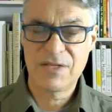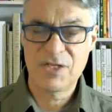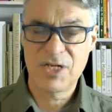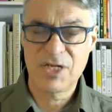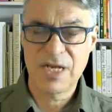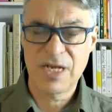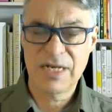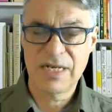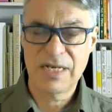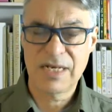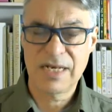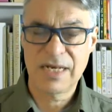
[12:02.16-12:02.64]

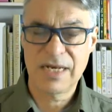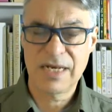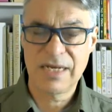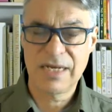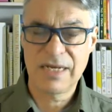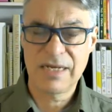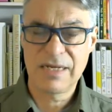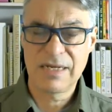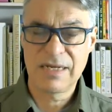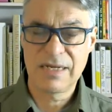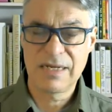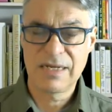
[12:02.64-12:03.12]

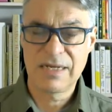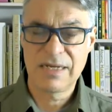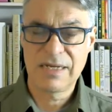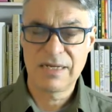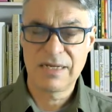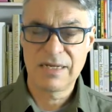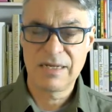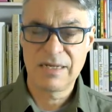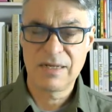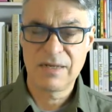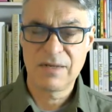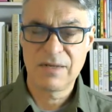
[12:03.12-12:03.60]
gently
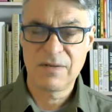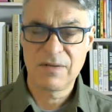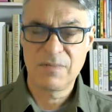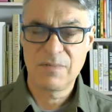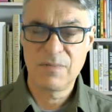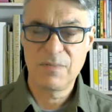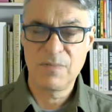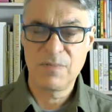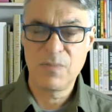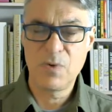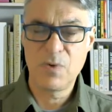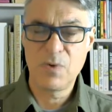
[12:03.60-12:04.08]

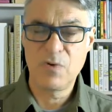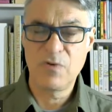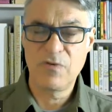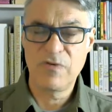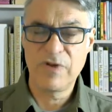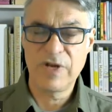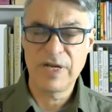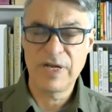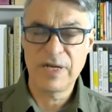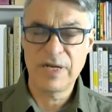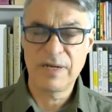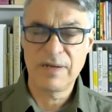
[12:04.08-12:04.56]

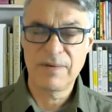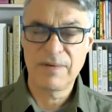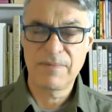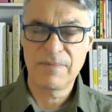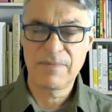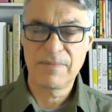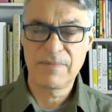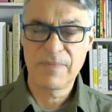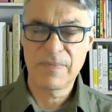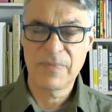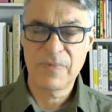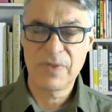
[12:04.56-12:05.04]
moving
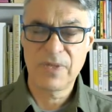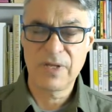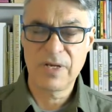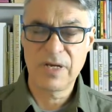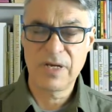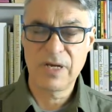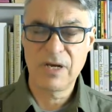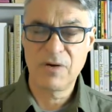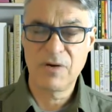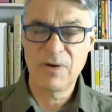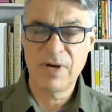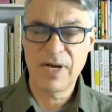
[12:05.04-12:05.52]
the
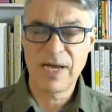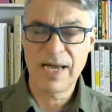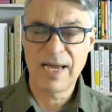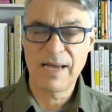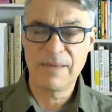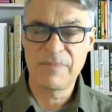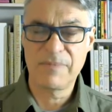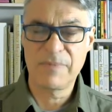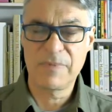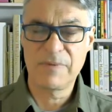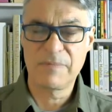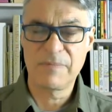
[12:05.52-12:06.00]
lower
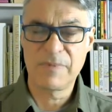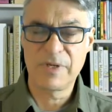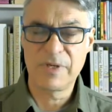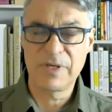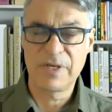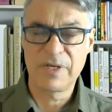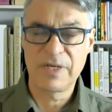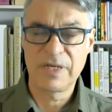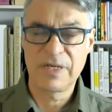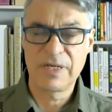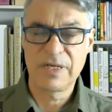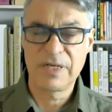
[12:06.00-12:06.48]

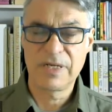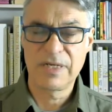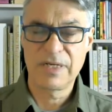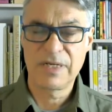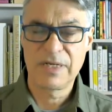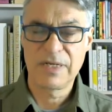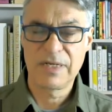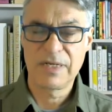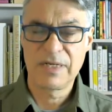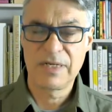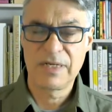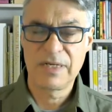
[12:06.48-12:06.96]
abdomen.
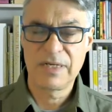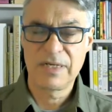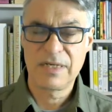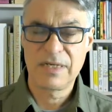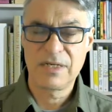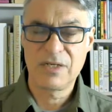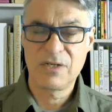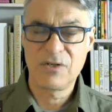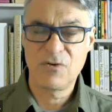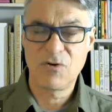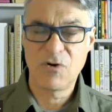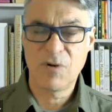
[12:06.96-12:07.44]

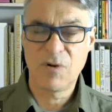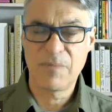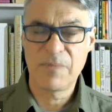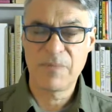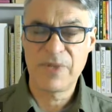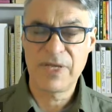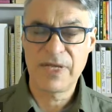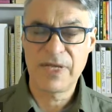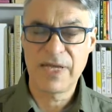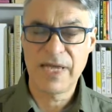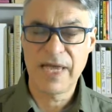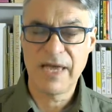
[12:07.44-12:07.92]
Drop
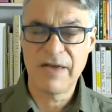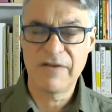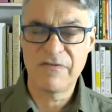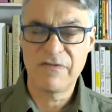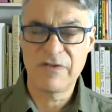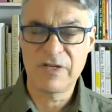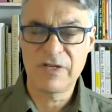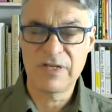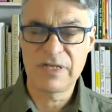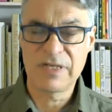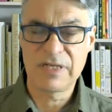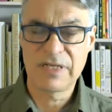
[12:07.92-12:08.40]
the
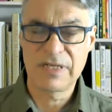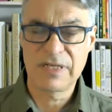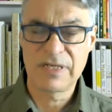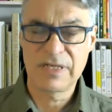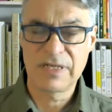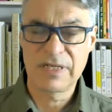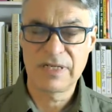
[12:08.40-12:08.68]
effort.